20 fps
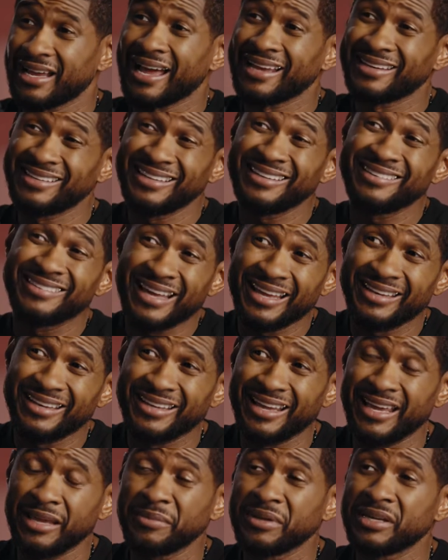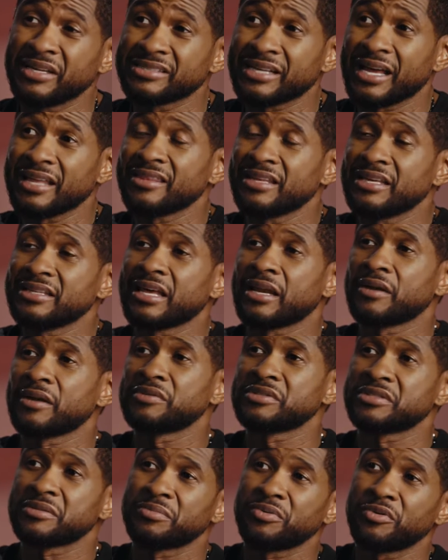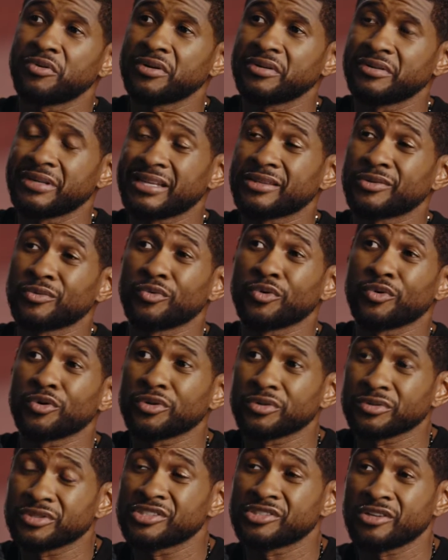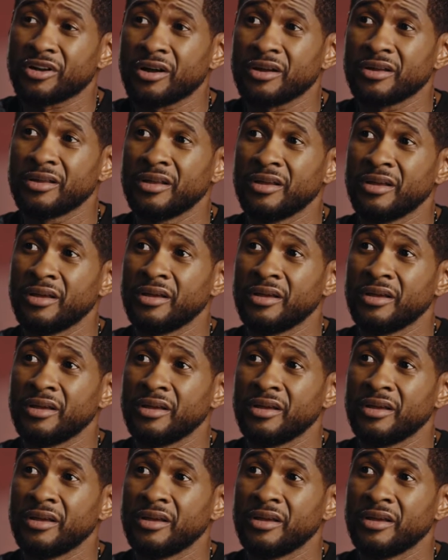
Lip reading: I did that day because I think that it was important that the world saw